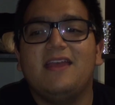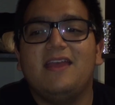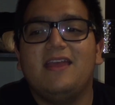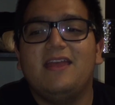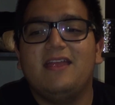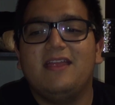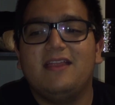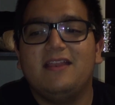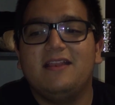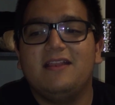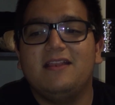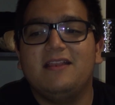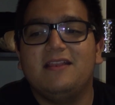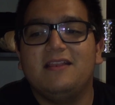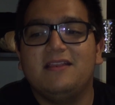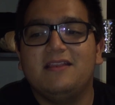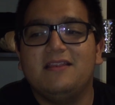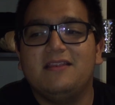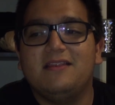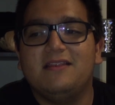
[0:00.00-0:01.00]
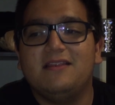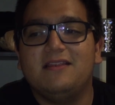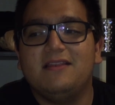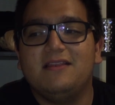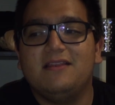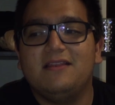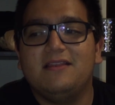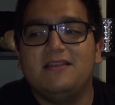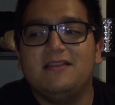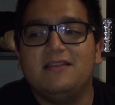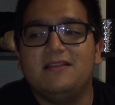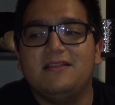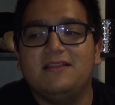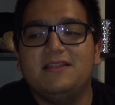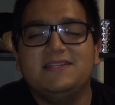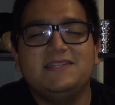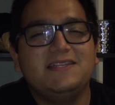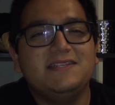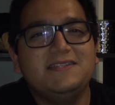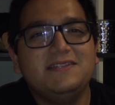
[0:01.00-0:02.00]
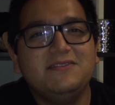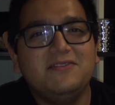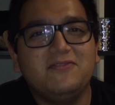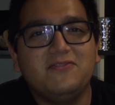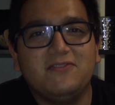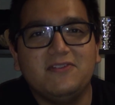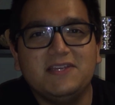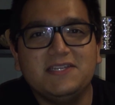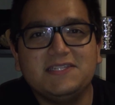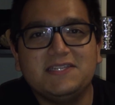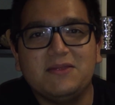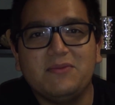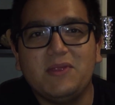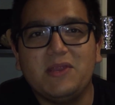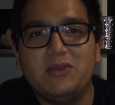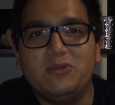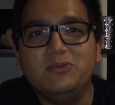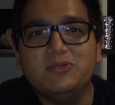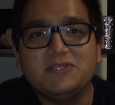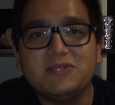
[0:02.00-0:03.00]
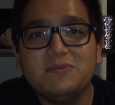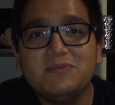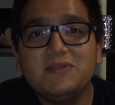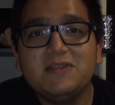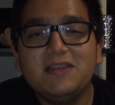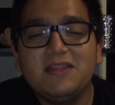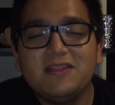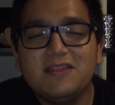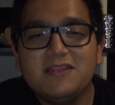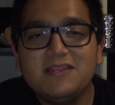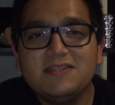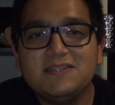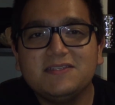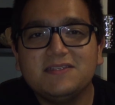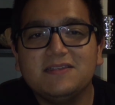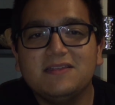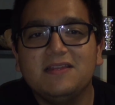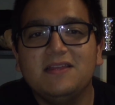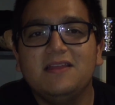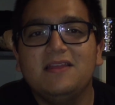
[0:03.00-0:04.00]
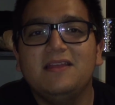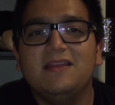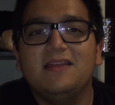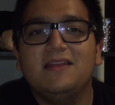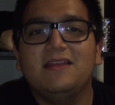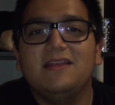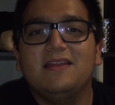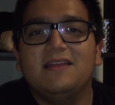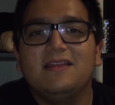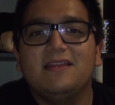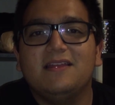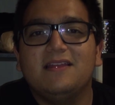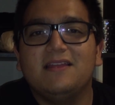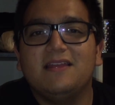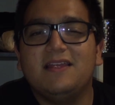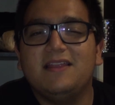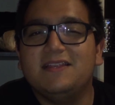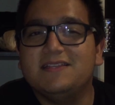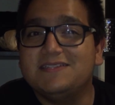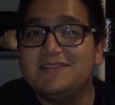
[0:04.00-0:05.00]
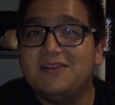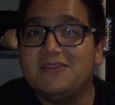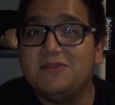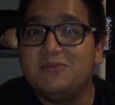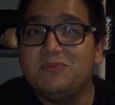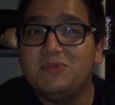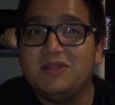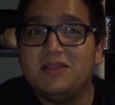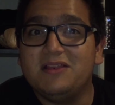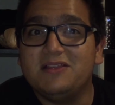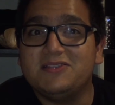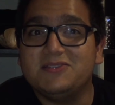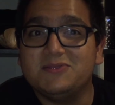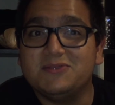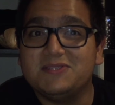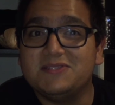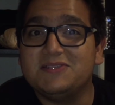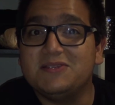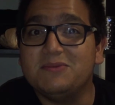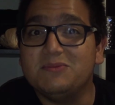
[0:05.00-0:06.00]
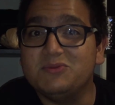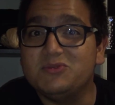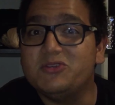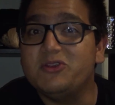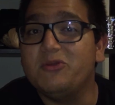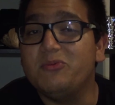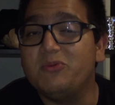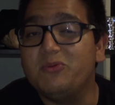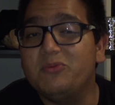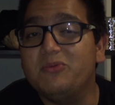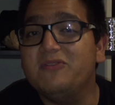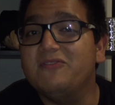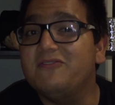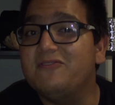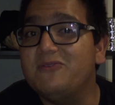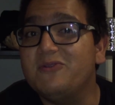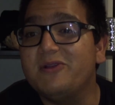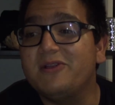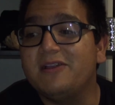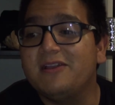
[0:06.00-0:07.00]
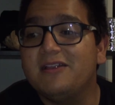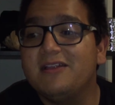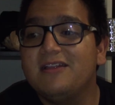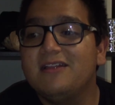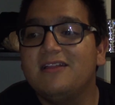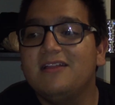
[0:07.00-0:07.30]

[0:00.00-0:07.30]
And this isn't the first time I do something like this, and it's gotten me into some trouble before.